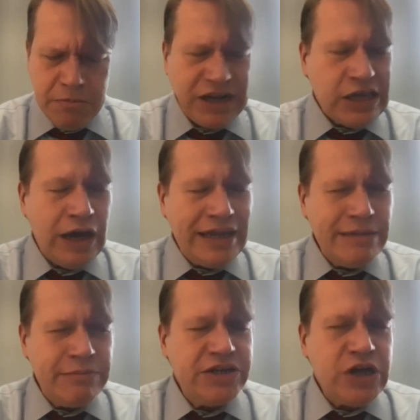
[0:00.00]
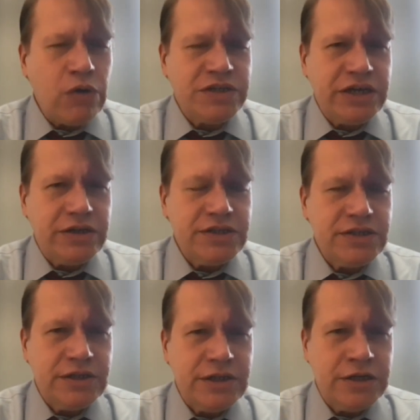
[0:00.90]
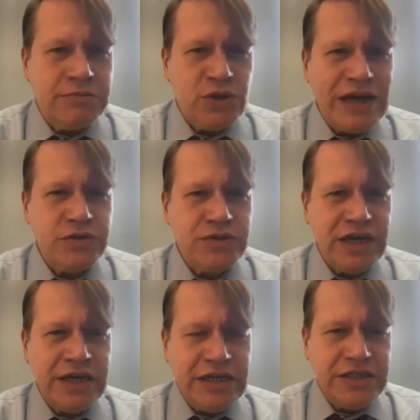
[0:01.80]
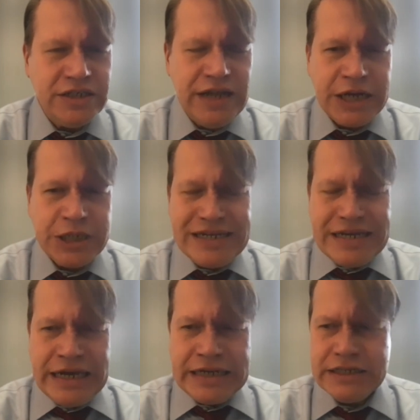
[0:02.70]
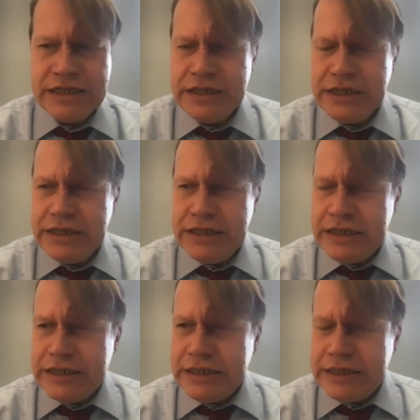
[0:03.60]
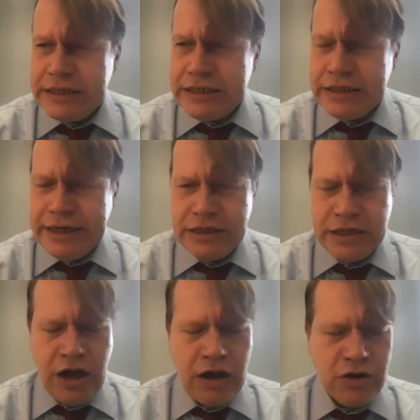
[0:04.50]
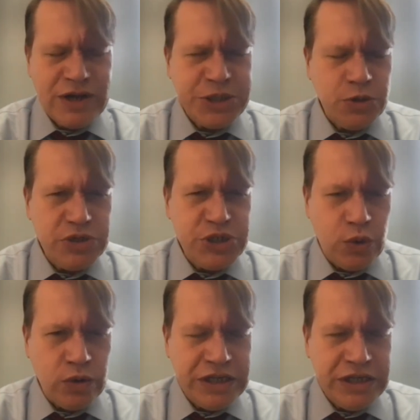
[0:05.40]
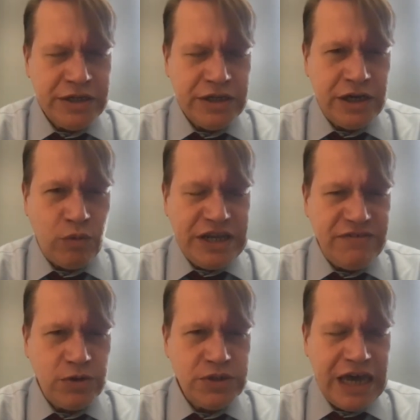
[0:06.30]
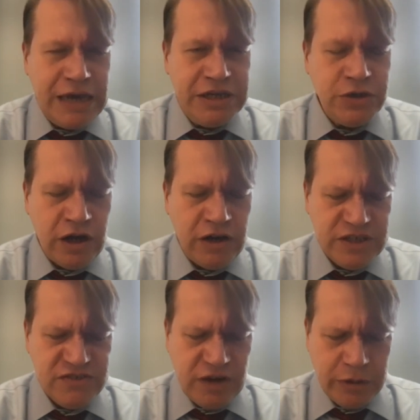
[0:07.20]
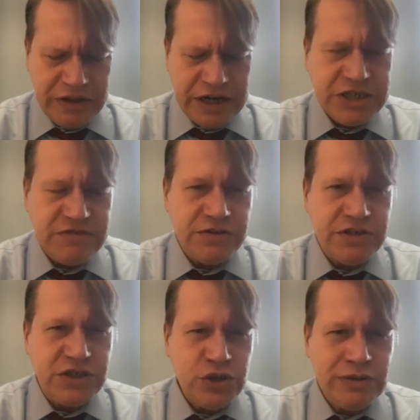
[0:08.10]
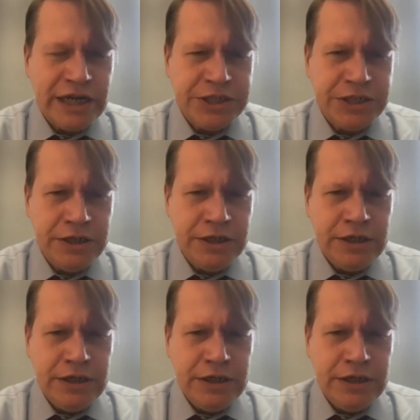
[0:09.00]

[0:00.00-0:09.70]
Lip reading: But he had limited coattails. So as you say, he did actually get a congressional majority when he first came into office following the 1952 election.